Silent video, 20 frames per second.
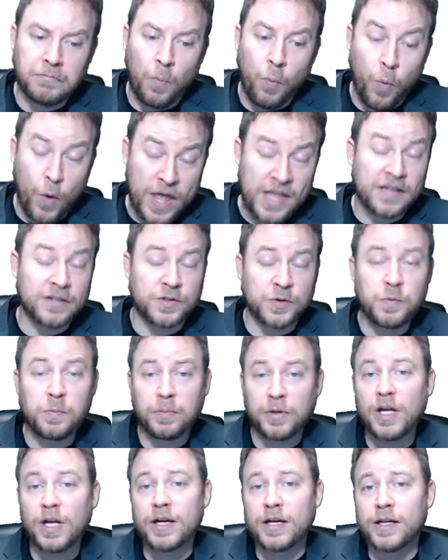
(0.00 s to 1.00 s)
when to
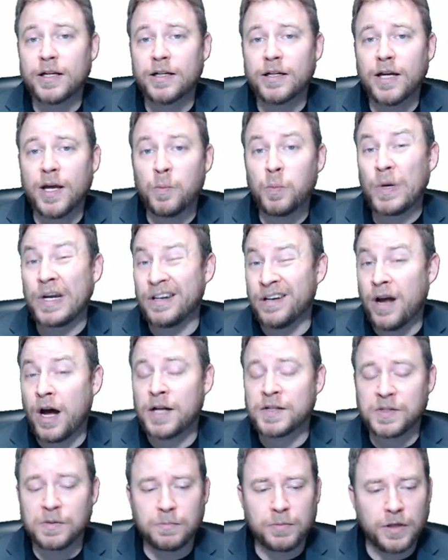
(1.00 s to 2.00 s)
play and when
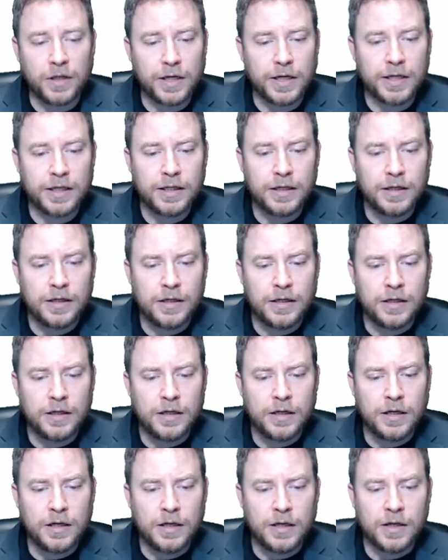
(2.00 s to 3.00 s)
not to play,
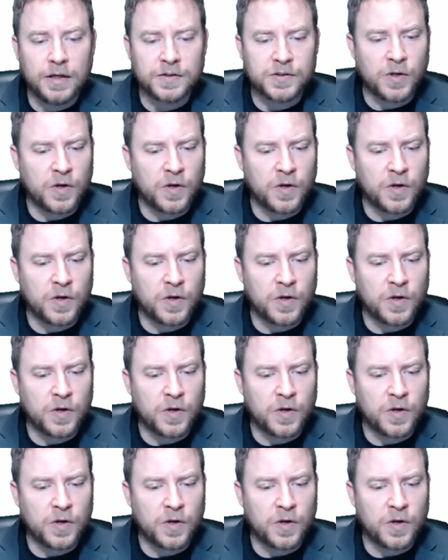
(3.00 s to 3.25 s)
is